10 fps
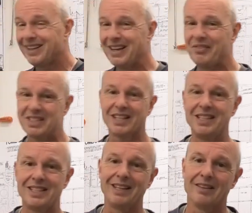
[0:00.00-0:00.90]
if it's
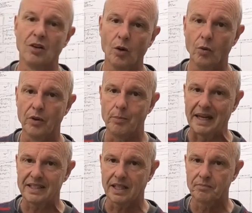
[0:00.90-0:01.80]
easy, all the
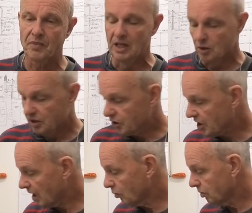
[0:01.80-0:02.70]
better.
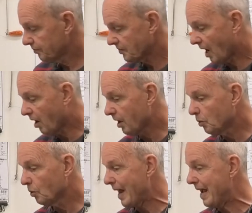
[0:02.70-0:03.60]
So I
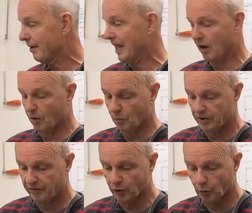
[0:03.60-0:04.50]
will now get on with
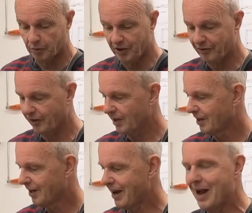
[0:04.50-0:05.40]
the fuel proofing
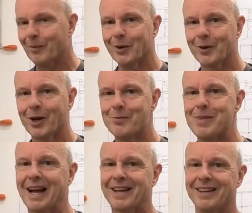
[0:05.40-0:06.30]
and we'll come
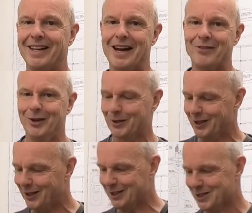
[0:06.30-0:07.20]
back and have a look
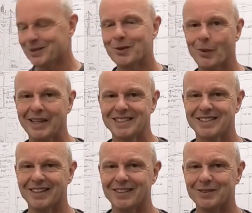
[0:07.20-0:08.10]
at this when it's
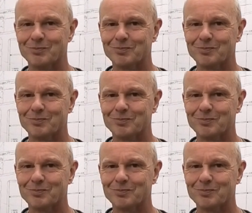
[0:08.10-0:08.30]
done.